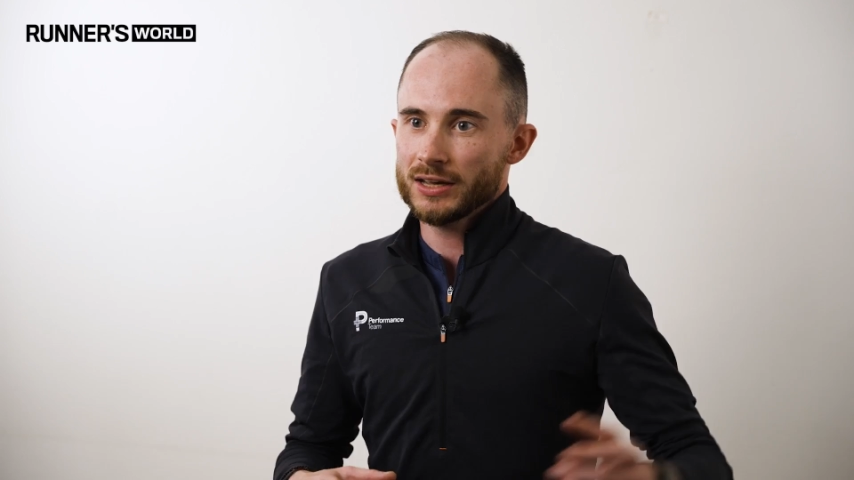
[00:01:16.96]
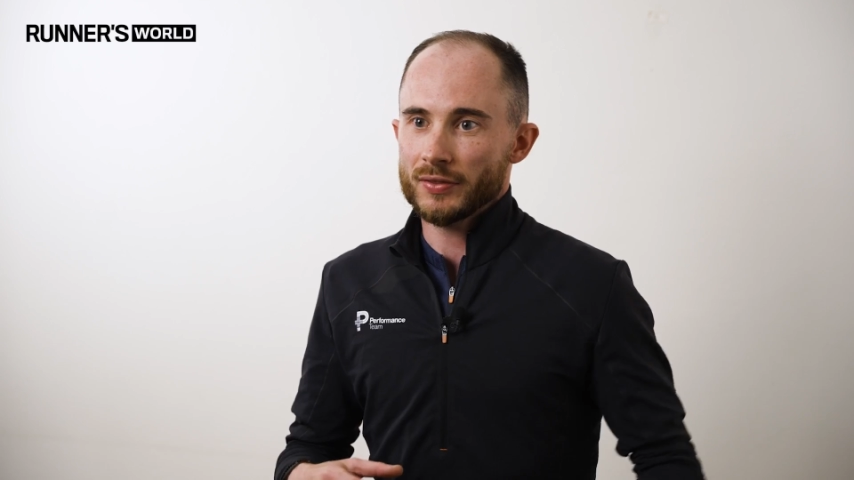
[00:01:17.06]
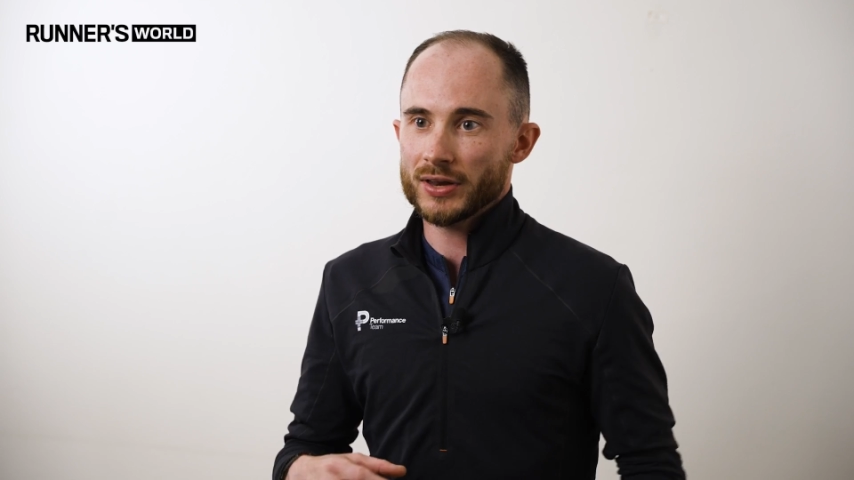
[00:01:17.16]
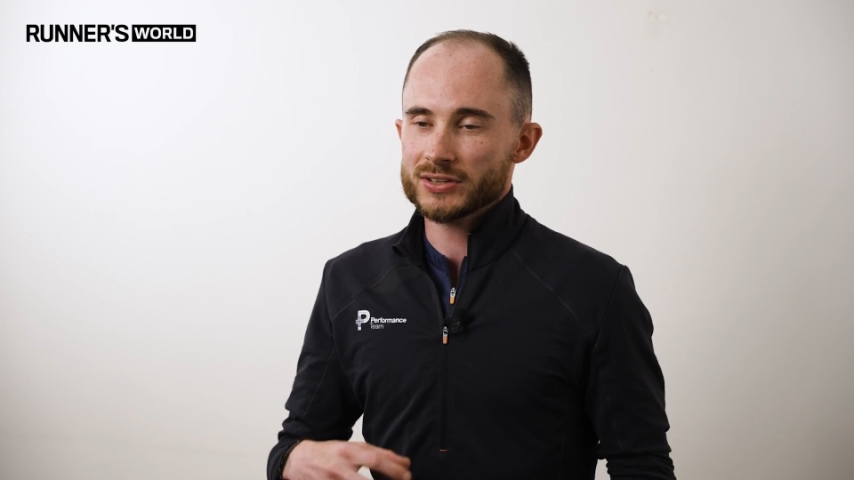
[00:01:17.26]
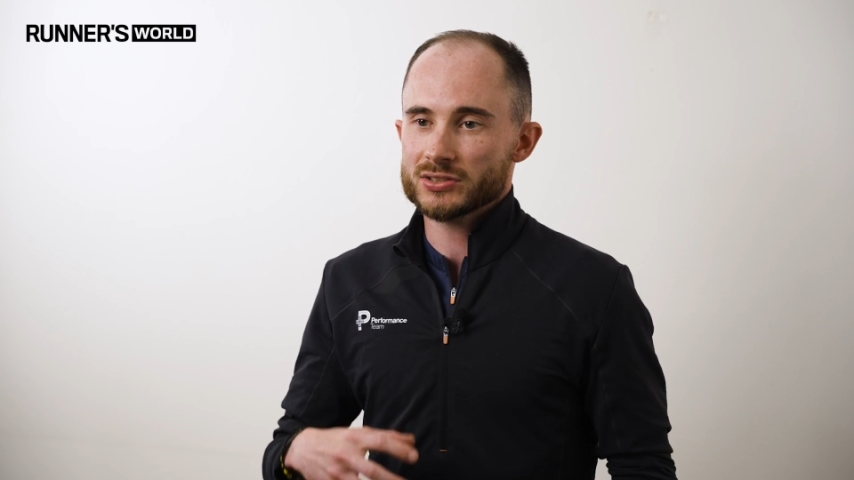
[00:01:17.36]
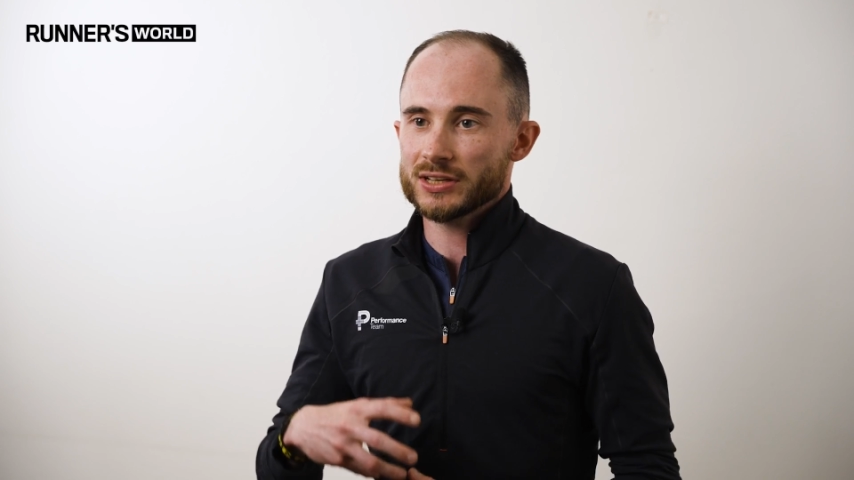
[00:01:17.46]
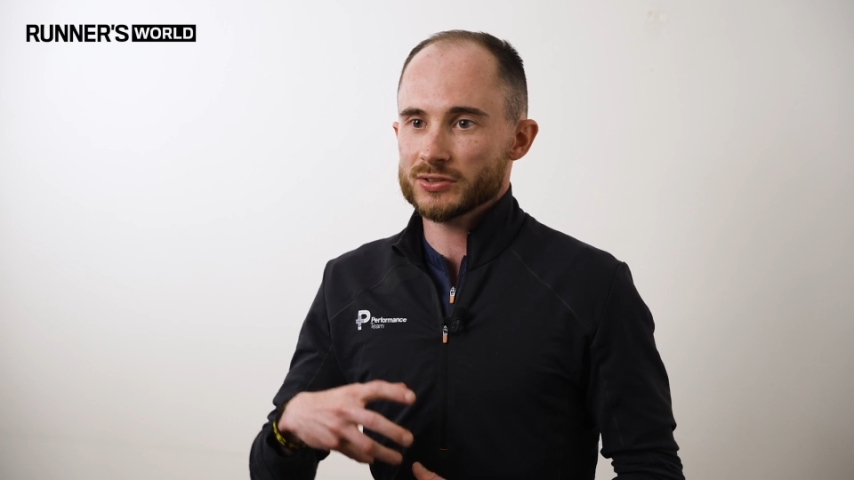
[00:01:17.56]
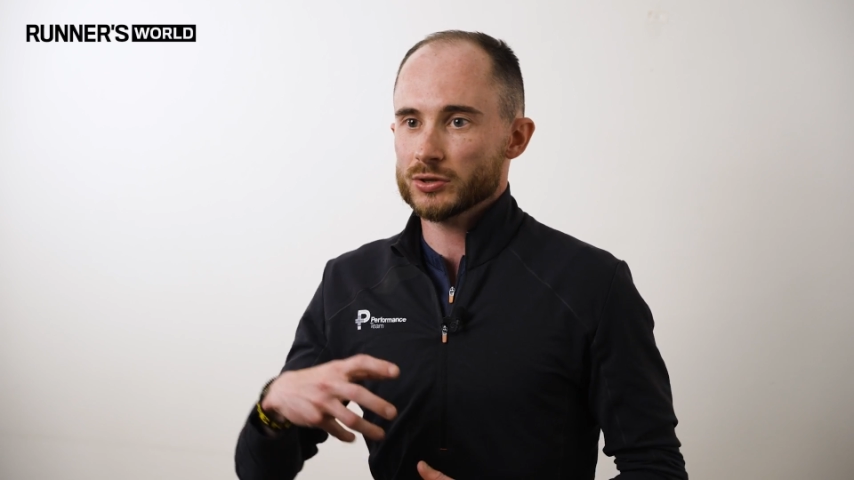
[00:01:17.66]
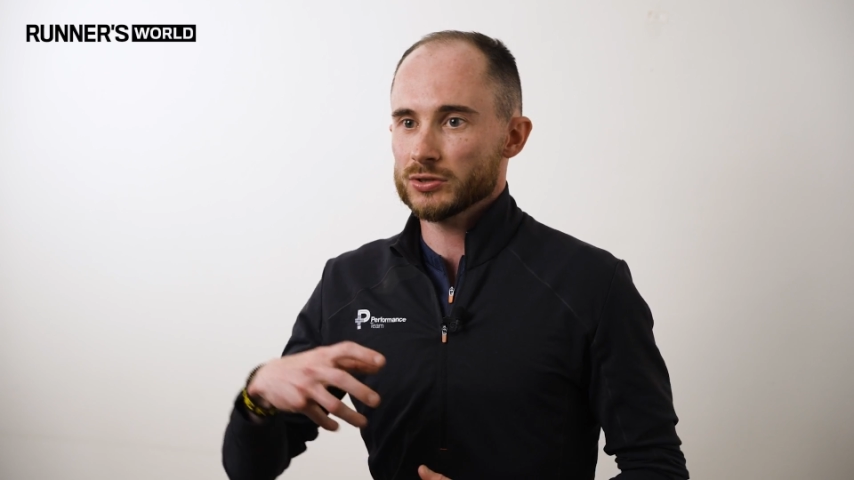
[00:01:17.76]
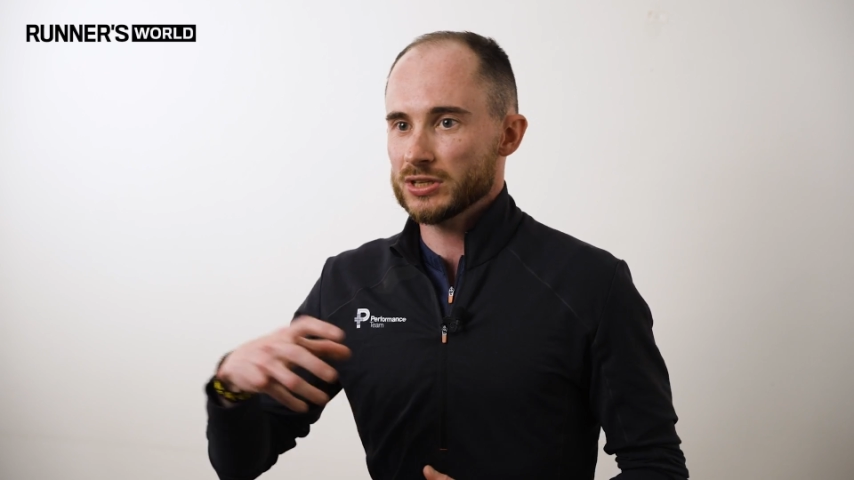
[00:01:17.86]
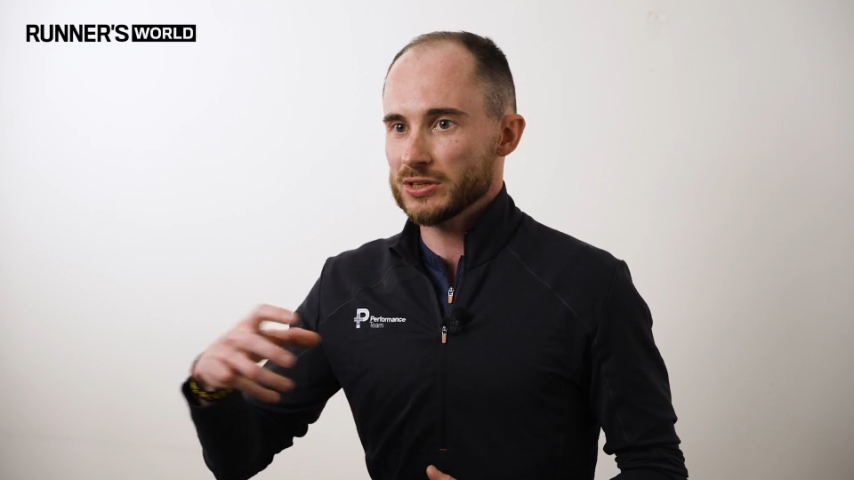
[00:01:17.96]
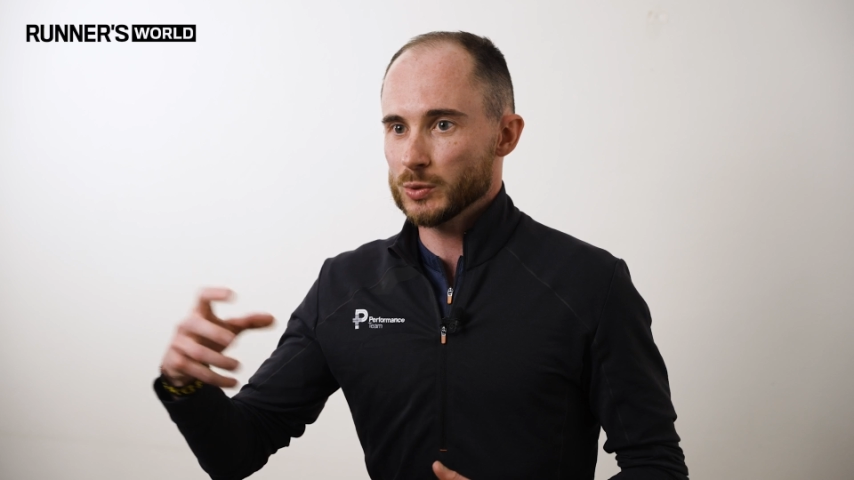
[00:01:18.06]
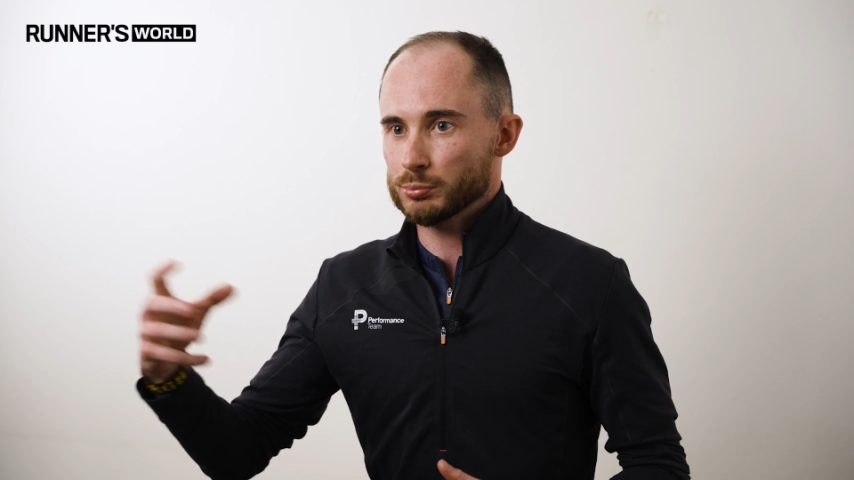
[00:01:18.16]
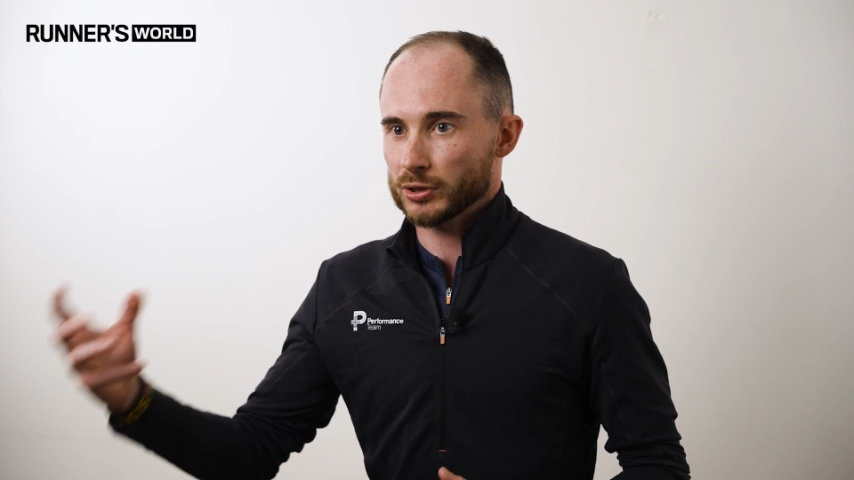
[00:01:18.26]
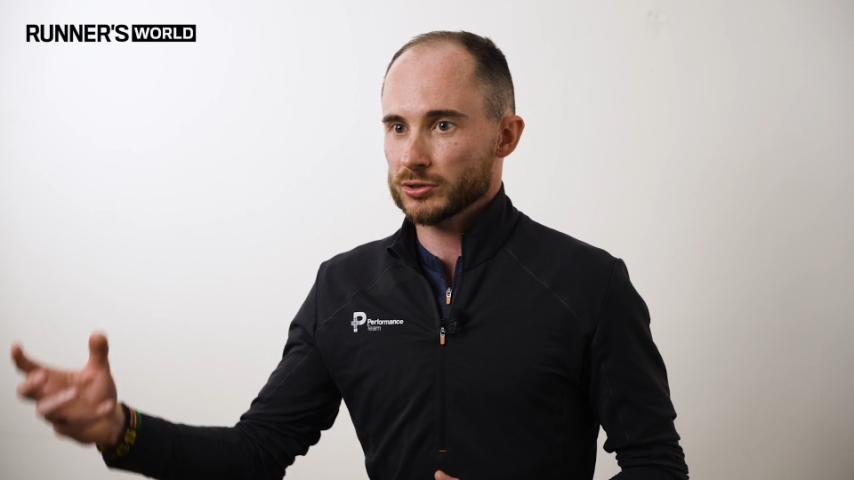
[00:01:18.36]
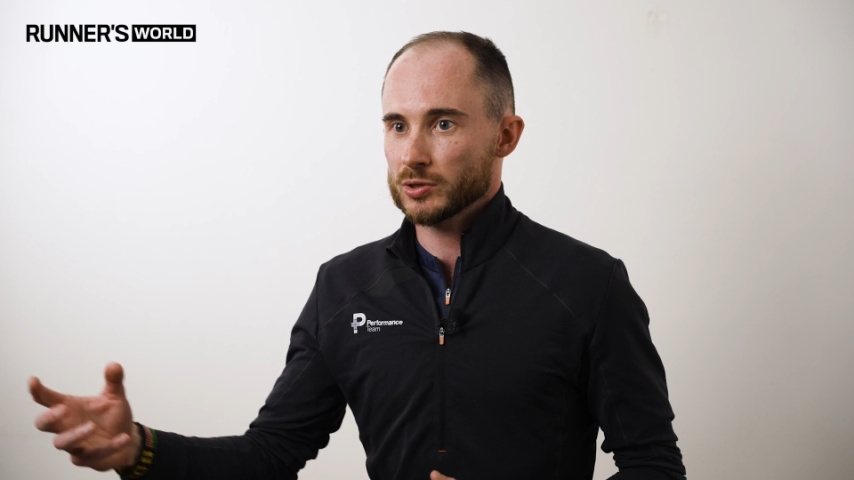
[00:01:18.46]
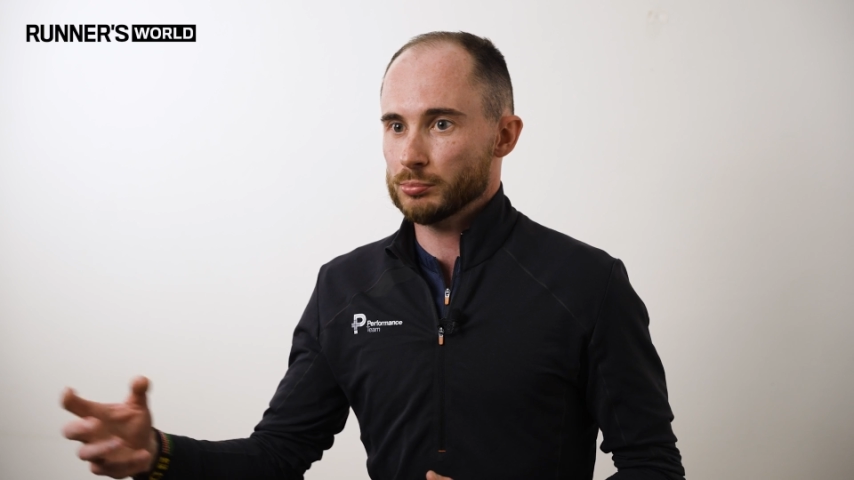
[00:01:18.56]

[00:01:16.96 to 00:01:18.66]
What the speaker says: And then as things continue to